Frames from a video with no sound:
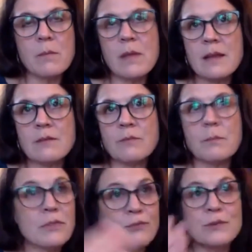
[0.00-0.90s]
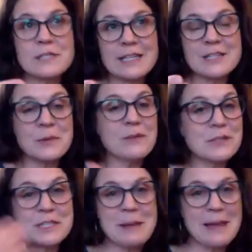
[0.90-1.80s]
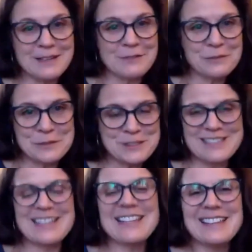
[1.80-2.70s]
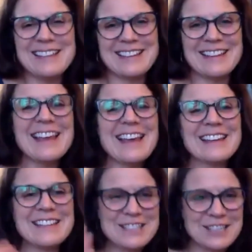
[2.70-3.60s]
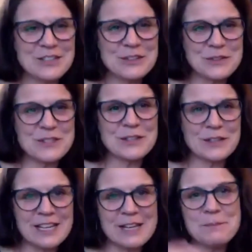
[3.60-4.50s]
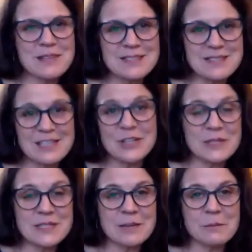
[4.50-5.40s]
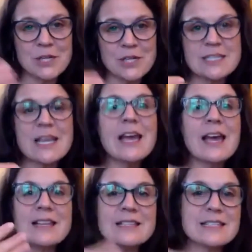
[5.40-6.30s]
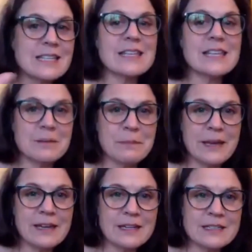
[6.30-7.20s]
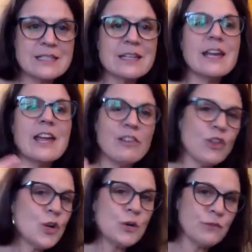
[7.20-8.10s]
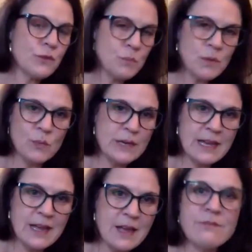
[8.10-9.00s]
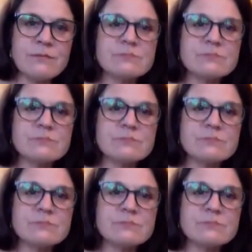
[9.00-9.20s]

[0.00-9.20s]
the first thing is we have to expand it first. Continue to keep these increased numbers and see the impact and learn from what we have.